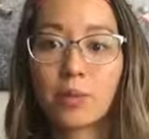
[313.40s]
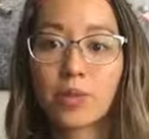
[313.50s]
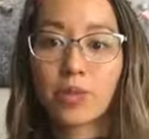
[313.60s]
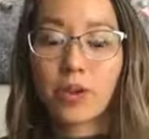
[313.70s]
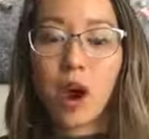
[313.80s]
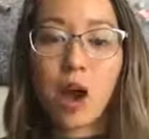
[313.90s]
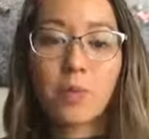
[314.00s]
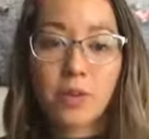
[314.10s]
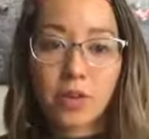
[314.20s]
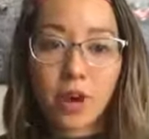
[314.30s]
with the
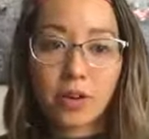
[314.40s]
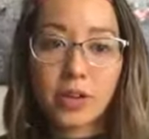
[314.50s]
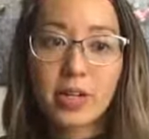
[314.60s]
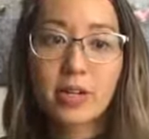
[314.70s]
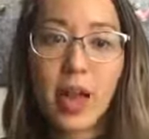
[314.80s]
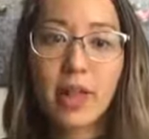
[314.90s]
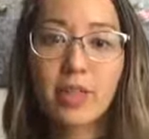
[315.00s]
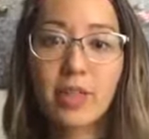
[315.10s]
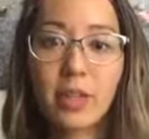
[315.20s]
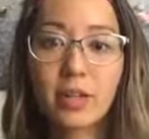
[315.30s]
hyperthyroid,
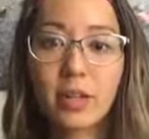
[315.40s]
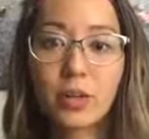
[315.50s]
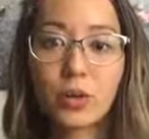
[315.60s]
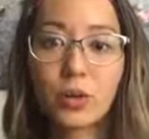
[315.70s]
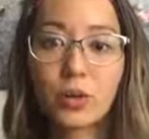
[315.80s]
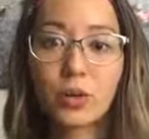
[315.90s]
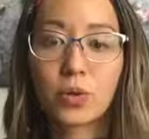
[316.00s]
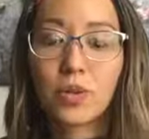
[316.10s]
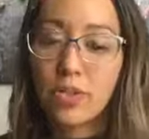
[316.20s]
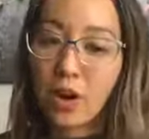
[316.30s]
and then
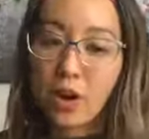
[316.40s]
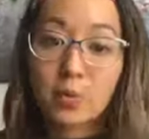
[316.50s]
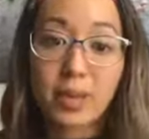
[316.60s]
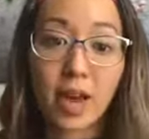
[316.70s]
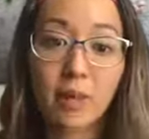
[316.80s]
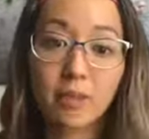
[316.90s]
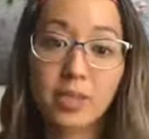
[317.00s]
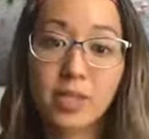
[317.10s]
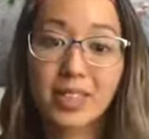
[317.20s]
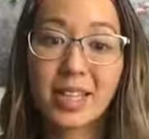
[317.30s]
your thyroid
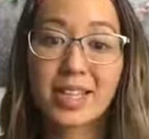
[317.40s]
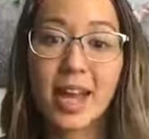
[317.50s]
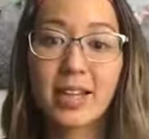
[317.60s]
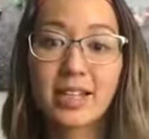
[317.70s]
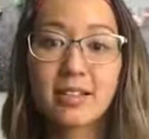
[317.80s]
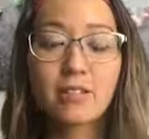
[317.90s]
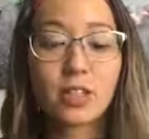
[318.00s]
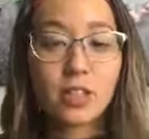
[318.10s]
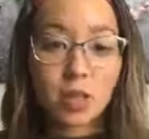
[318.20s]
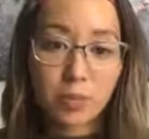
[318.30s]
becomes less active
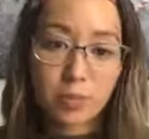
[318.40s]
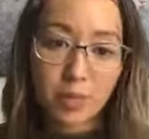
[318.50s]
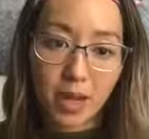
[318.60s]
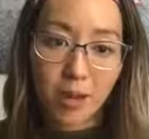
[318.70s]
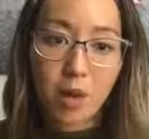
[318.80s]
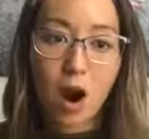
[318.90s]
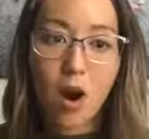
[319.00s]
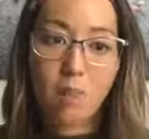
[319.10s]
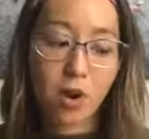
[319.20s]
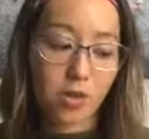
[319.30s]
and you can become
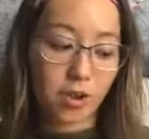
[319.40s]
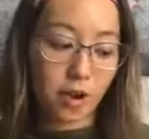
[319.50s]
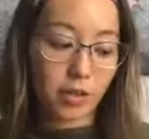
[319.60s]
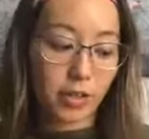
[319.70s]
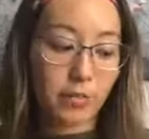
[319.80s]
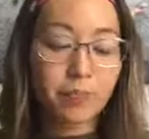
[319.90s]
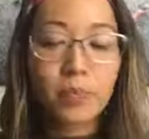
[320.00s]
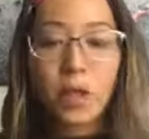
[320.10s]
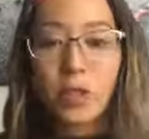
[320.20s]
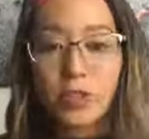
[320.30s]
hypothyroid.
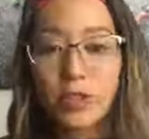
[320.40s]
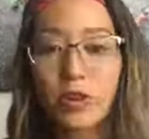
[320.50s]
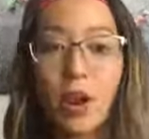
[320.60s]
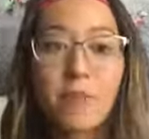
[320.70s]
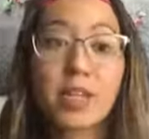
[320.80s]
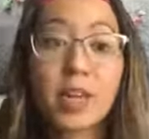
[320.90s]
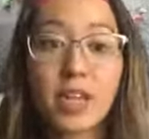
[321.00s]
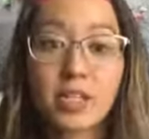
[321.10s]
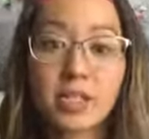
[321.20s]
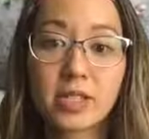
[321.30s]
So there are
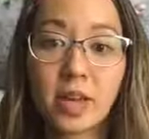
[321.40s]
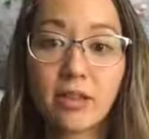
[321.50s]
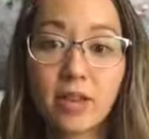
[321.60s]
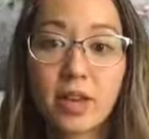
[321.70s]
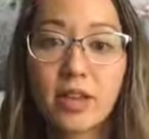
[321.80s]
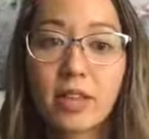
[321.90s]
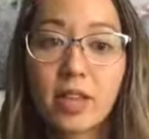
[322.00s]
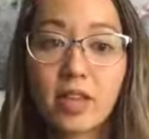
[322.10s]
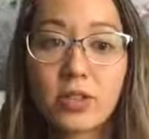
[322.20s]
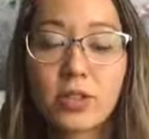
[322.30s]
medications out there that
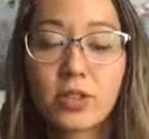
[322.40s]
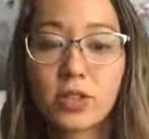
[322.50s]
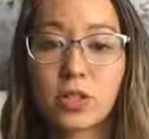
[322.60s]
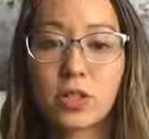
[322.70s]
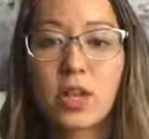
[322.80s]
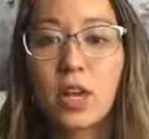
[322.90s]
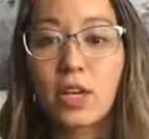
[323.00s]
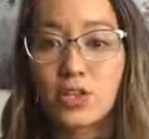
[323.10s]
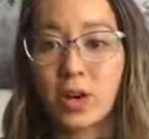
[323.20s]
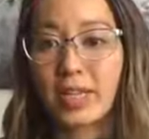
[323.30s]
they use to
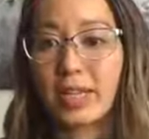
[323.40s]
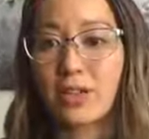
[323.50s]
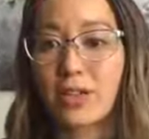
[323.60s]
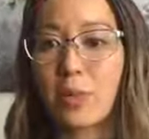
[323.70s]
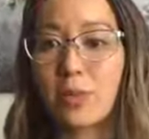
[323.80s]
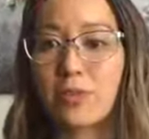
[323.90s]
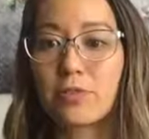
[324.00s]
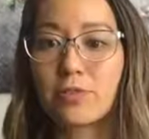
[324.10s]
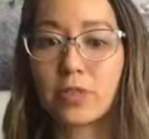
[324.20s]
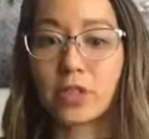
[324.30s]
try and get on top of,
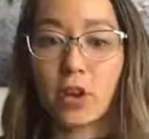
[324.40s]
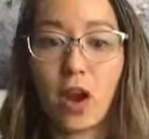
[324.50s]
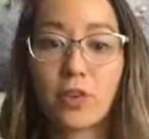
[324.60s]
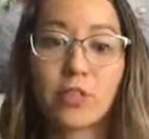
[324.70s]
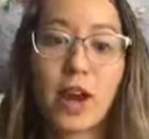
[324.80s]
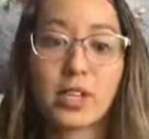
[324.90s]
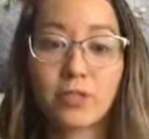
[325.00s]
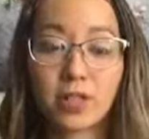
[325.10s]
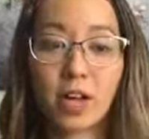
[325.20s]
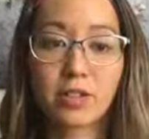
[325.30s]

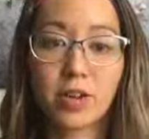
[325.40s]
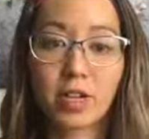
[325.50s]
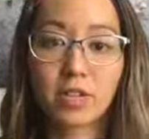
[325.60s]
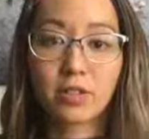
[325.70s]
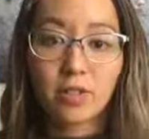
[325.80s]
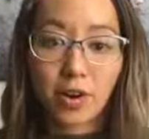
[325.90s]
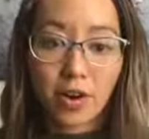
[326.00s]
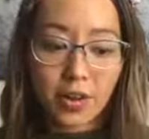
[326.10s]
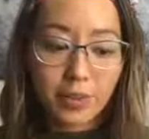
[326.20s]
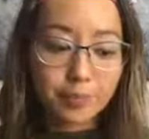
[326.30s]
overactive and underactive
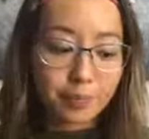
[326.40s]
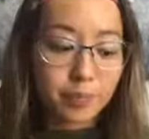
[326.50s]
thyroid.